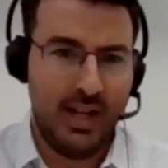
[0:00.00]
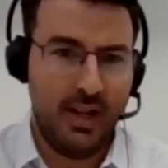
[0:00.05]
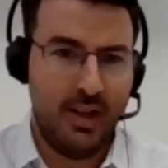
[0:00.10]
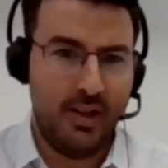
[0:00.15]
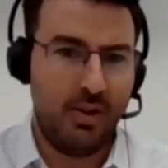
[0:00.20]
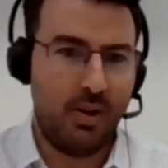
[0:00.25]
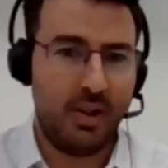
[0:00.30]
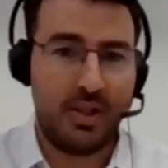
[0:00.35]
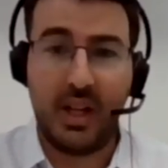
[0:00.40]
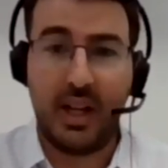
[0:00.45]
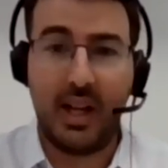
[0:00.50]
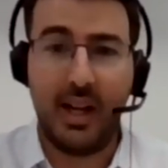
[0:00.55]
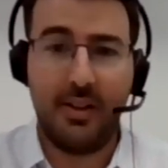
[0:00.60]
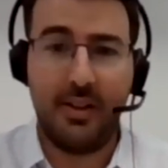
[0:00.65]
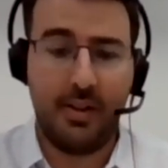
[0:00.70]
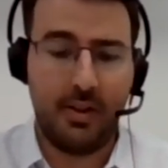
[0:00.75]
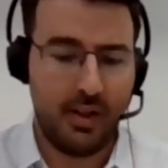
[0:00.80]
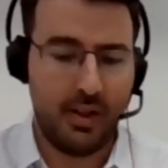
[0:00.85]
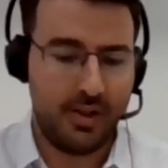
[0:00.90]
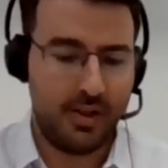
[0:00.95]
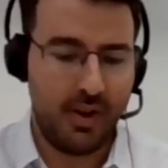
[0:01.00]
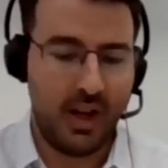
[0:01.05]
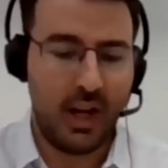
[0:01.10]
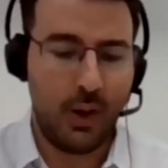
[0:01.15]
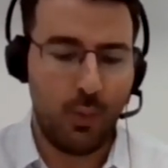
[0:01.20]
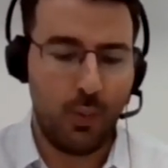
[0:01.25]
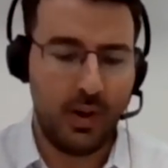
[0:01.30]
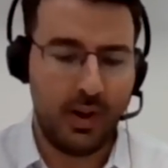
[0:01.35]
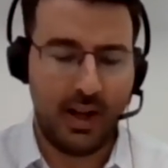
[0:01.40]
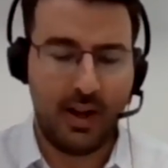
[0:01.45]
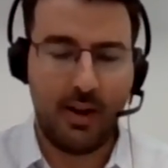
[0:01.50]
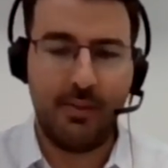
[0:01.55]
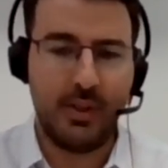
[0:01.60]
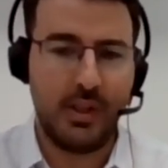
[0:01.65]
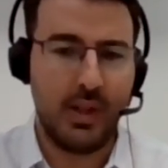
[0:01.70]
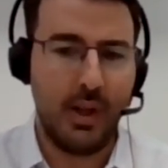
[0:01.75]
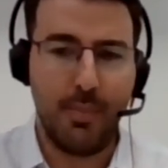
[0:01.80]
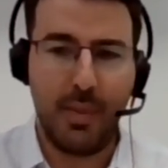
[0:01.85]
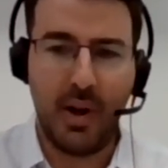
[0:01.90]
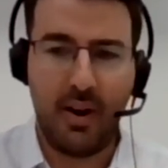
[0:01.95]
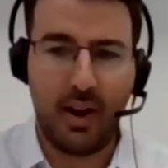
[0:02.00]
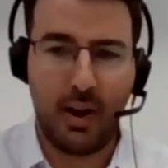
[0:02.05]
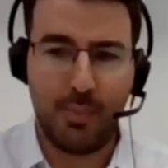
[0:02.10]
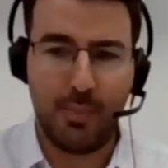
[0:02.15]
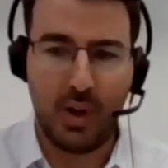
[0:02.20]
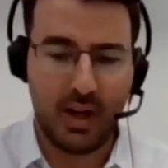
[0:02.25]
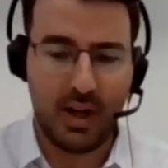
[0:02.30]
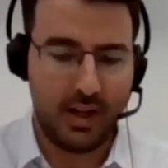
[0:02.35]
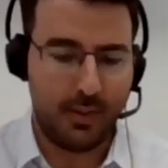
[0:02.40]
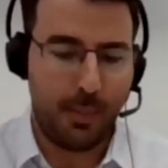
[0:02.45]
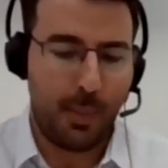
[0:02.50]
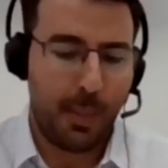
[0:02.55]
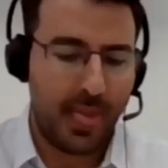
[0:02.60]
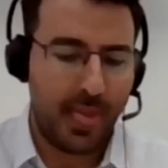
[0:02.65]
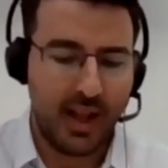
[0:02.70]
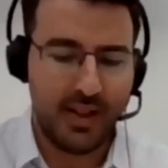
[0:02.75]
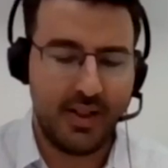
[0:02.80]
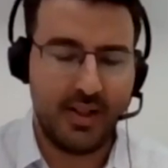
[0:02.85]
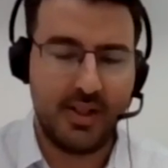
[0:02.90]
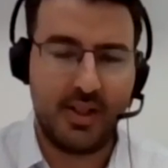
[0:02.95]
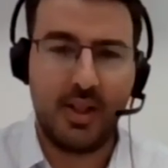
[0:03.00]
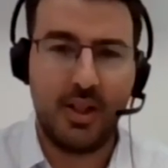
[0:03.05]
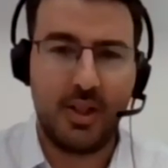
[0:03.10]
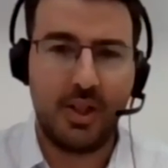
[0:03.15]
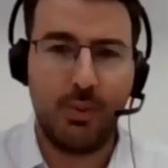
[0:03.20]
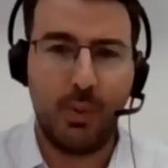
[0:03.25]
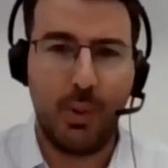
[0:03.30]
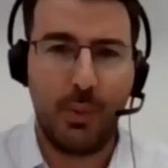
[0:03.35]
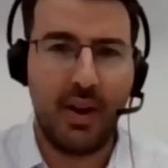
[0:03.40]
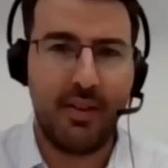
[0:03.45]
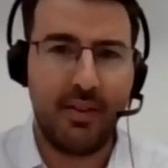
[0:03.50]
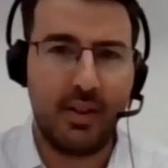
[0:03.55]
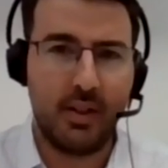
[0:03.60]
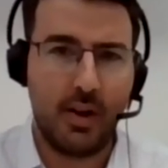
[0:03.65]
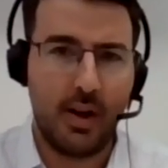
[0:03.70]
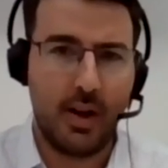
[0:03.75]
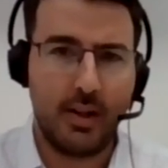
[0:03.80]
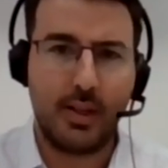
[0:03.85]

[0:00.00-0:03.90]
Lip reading: articulating this to anyone. And obviously, bearing in mind the discussion we were having today,